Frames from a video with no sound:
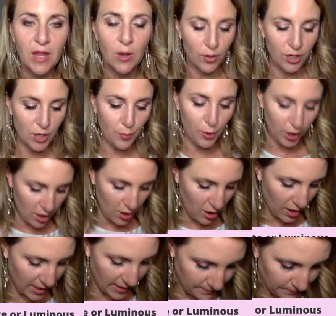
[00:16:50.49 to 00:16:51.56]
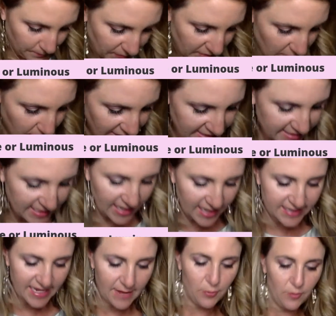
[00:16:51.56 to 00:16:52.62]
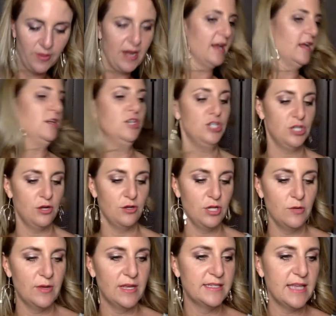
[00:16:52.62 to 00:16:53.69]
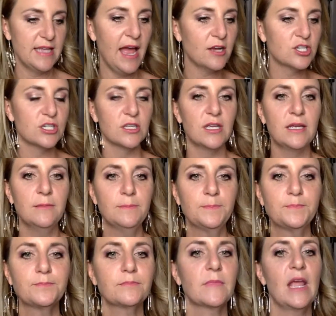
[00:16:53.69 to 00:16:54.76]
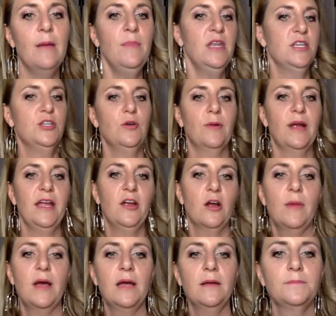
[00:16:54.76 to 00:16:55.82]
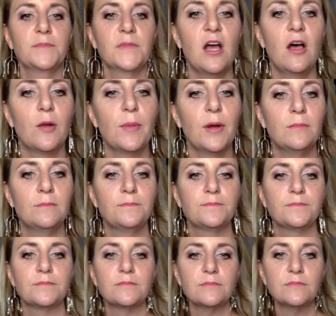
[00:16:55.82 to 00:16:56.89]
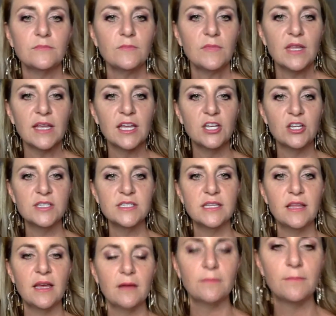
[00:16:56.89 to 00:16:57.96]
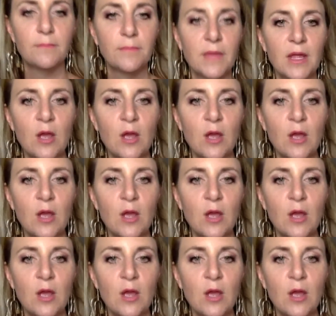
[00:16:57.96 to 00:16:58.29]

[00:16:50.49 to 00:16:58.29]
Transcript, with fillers: And when you put it on, the best example that I can show you is actually, I'm going to do it right here on my collarbone. Can y'all see that?